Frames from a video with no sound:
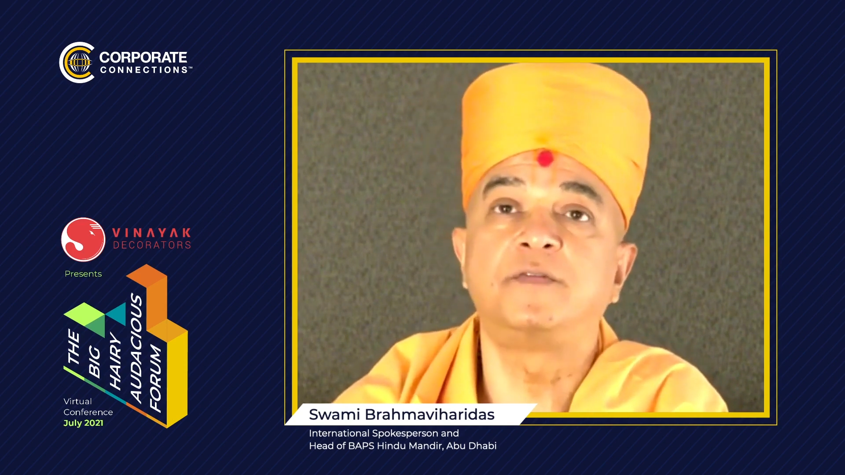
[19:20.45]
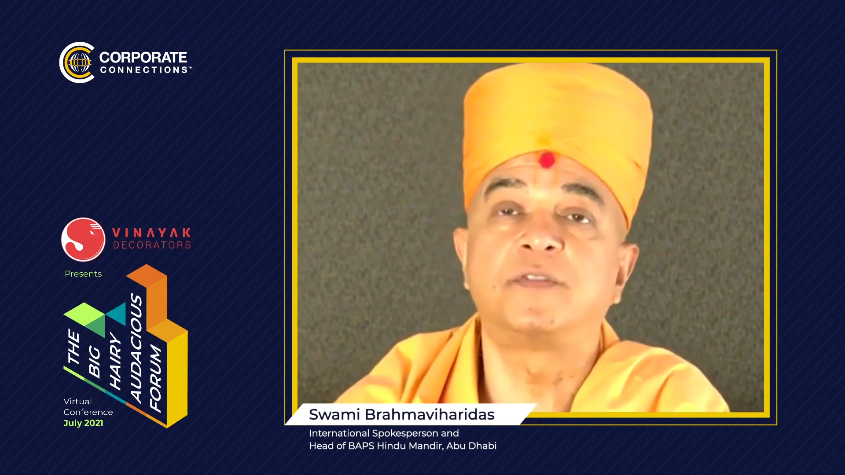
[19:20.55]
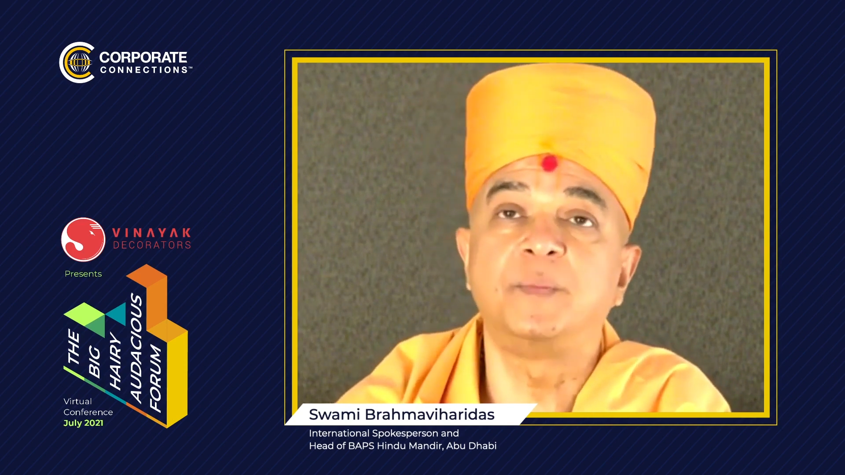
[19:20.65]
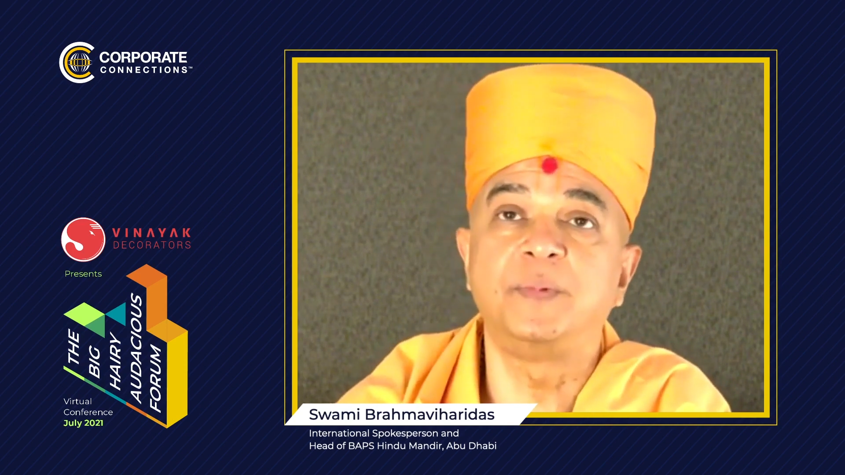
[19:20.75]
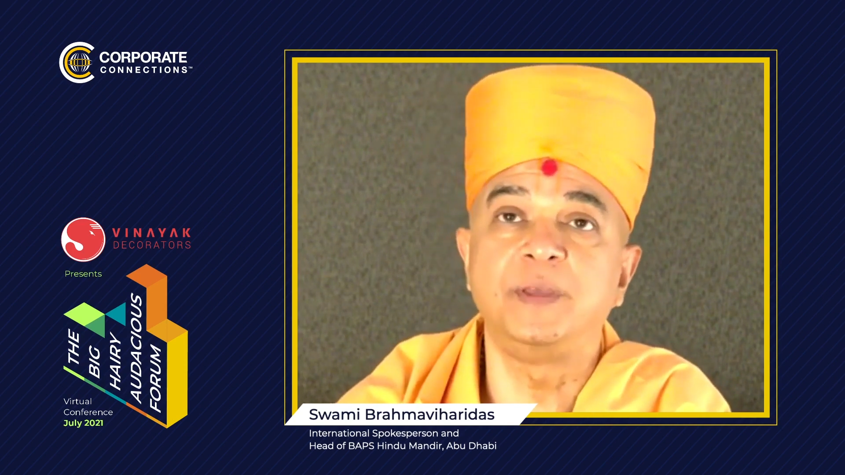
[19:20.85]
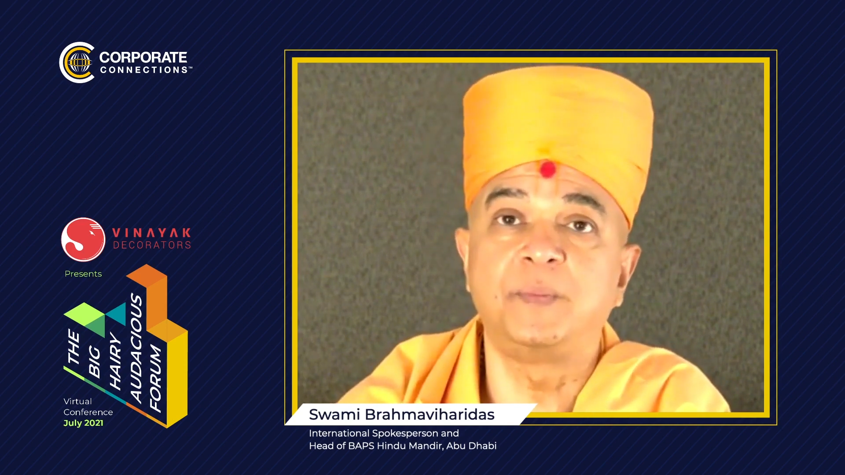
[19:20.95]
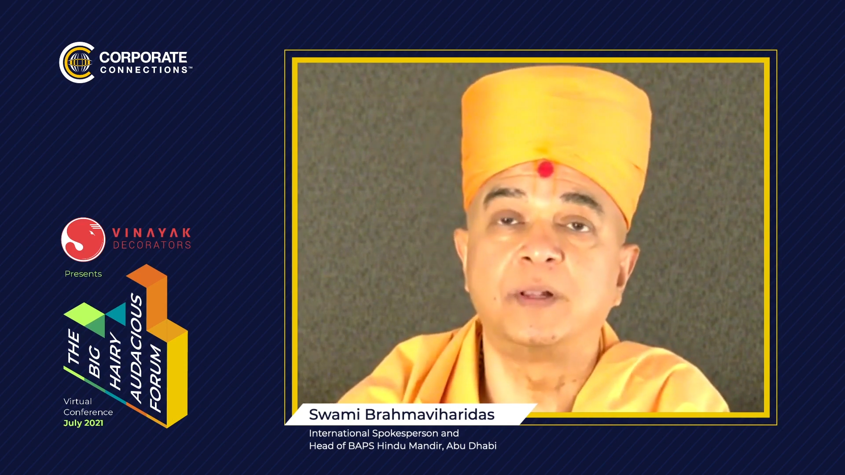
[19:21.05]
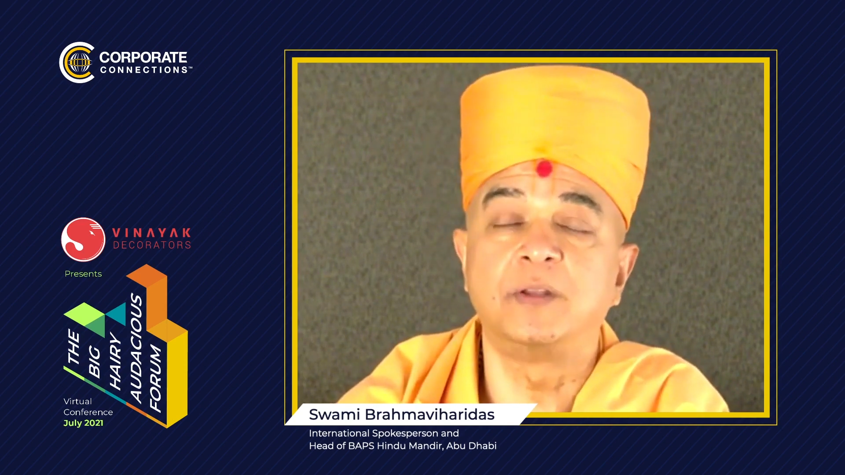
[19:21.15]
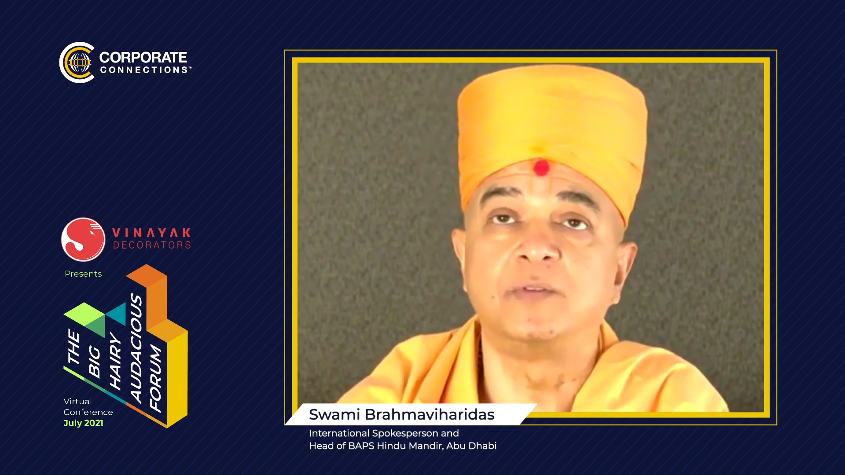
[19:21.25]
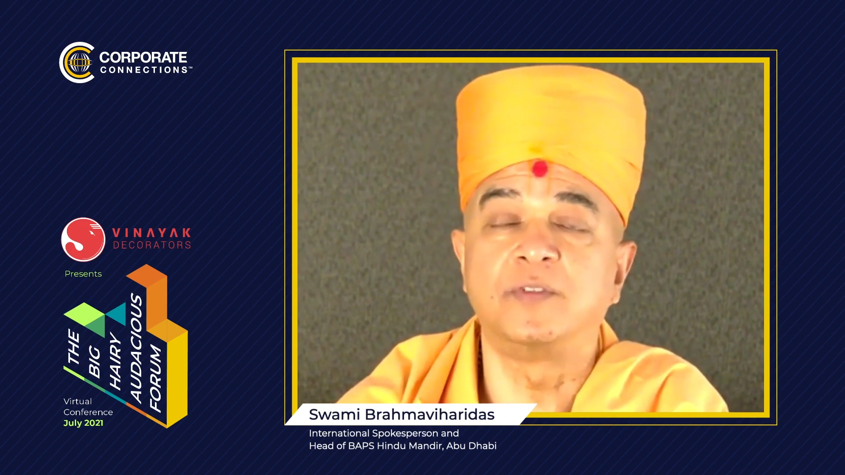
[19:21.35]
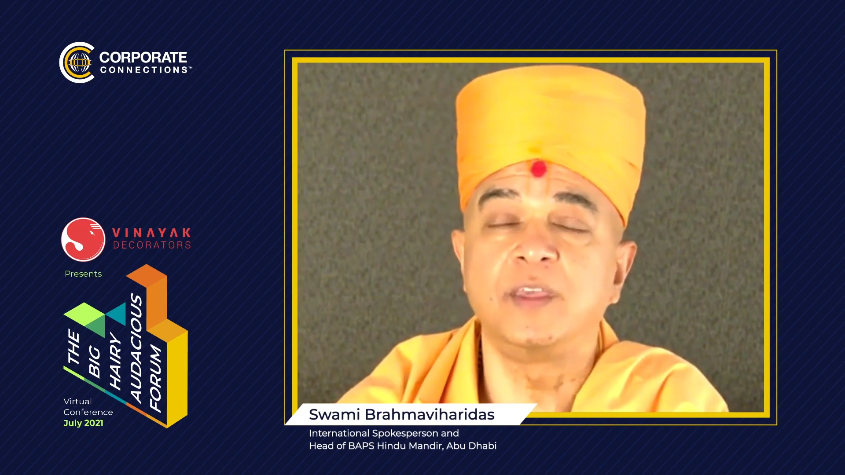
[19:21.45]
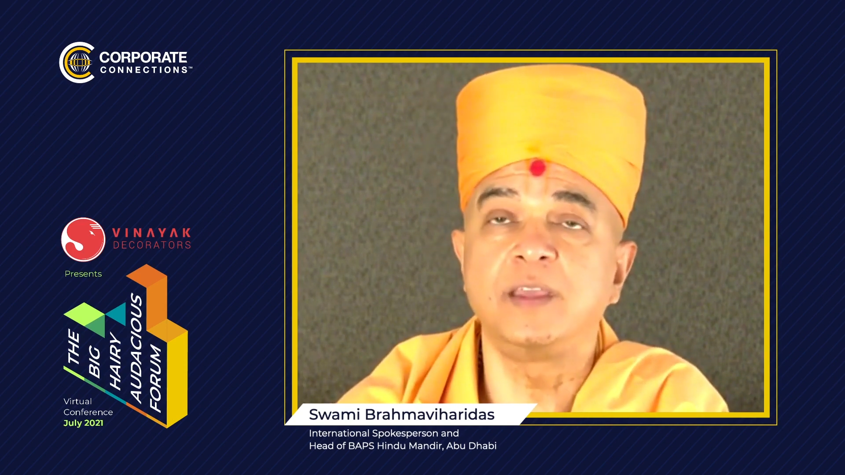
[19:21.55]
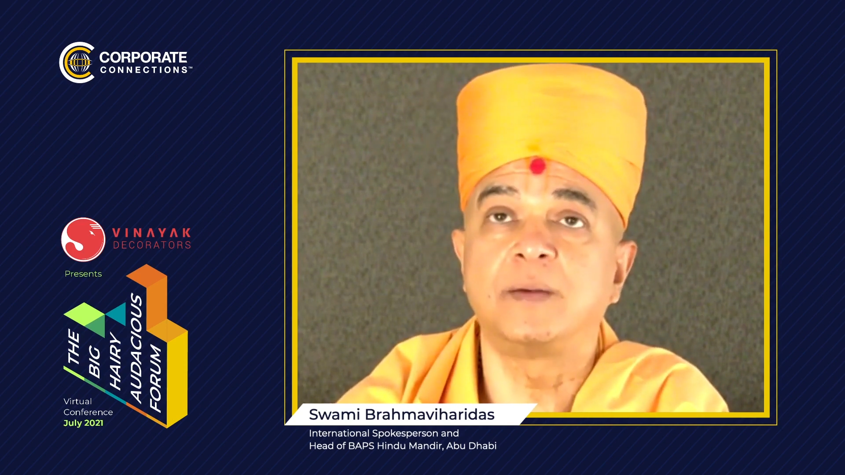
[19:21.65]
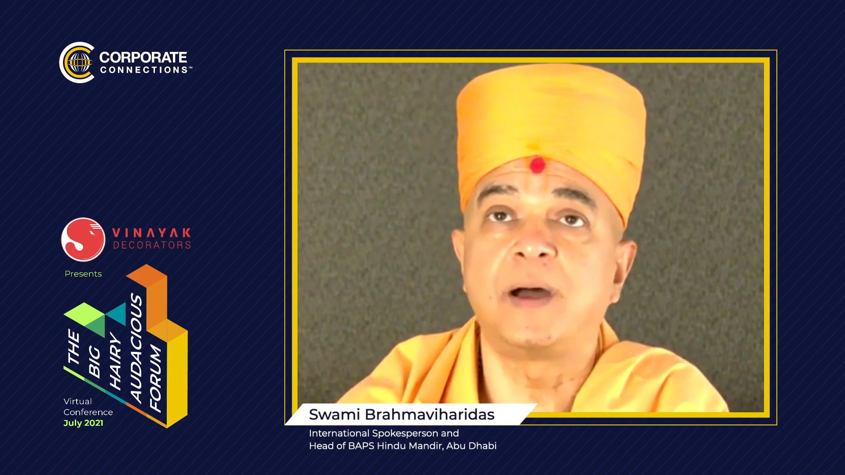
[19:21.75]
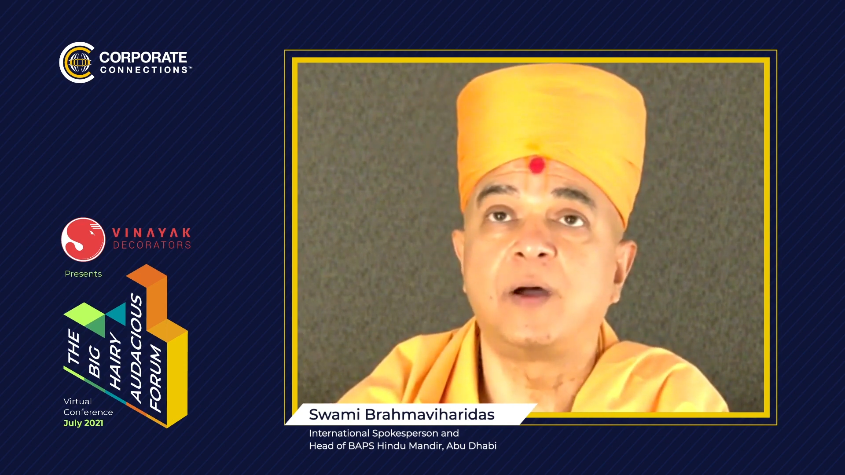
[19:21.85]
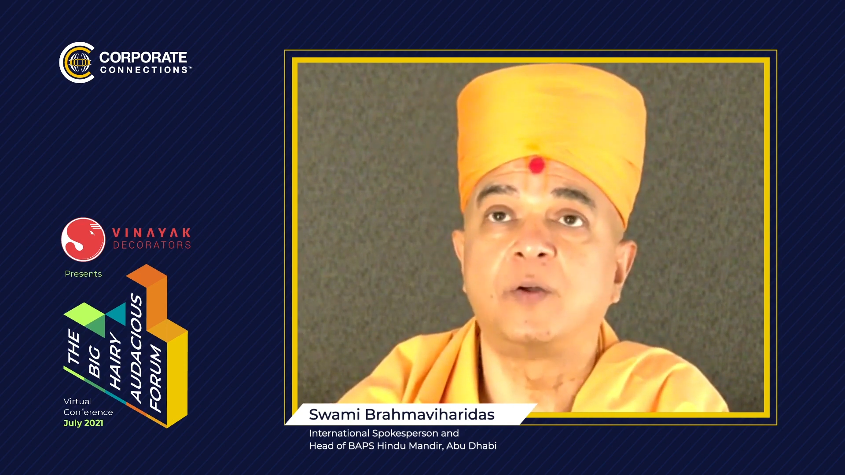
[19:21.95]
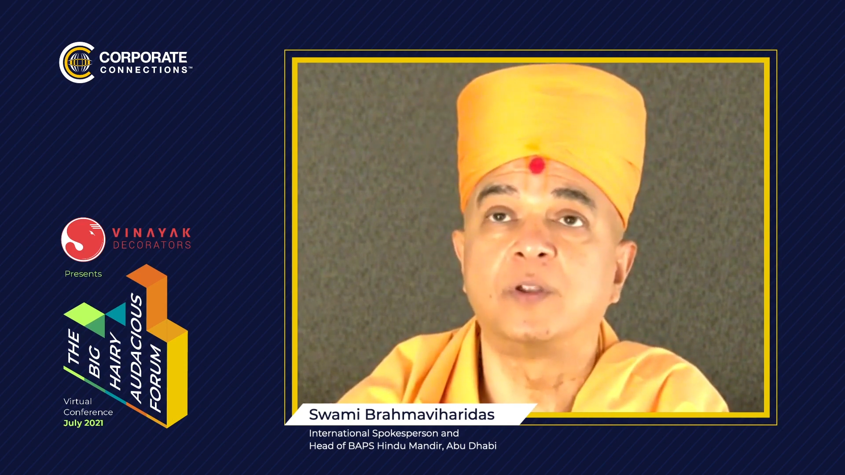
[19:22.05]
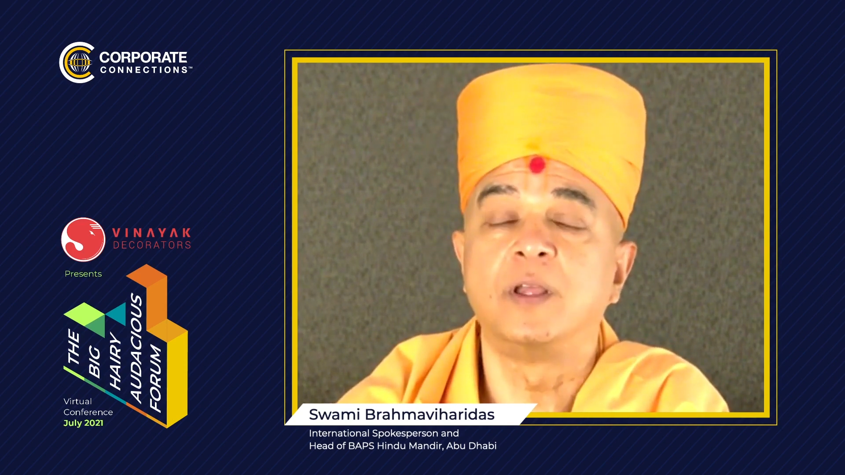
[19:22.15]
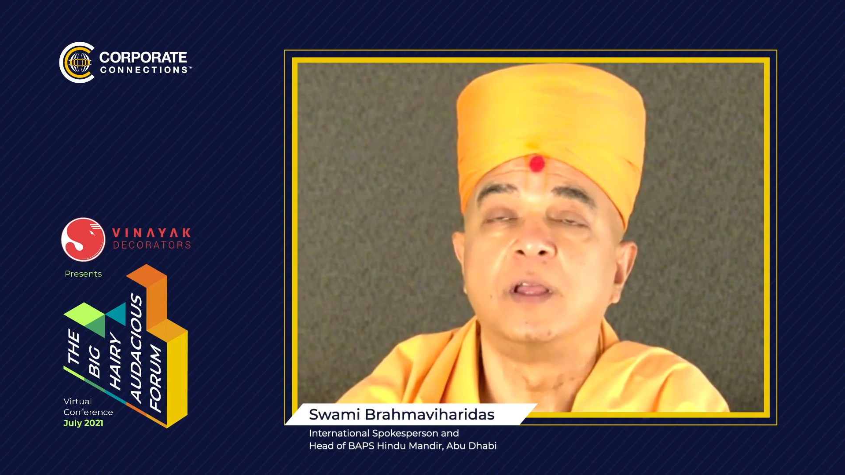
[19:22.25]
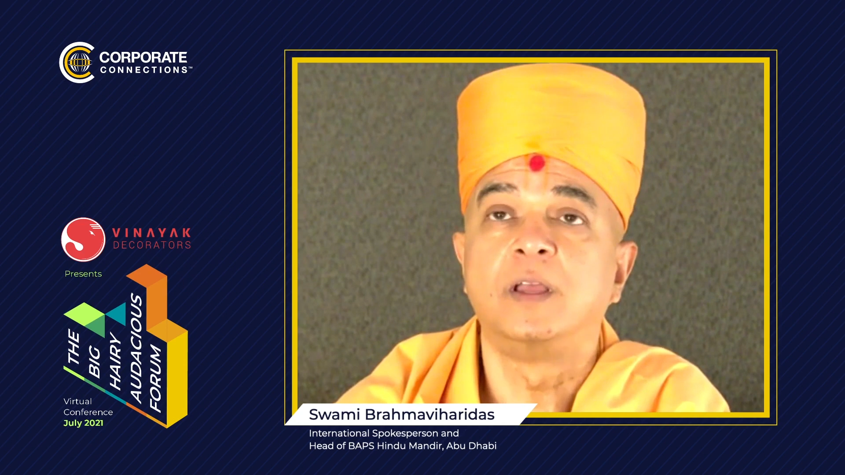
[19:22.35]
different people to think
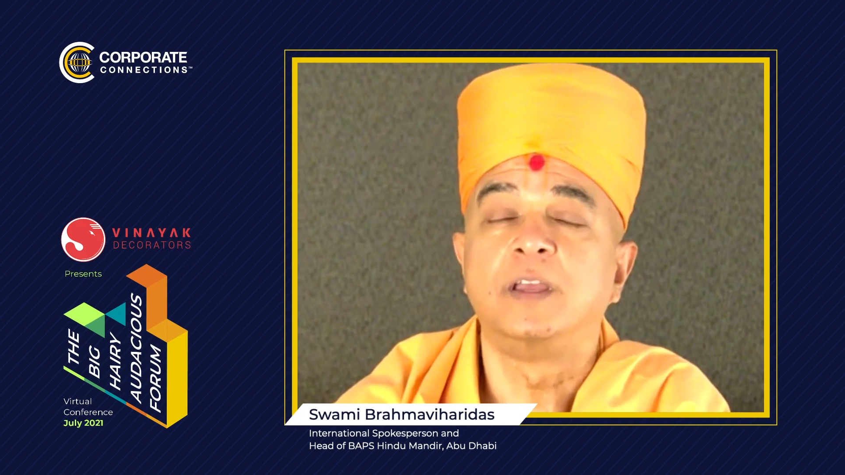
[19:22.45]
about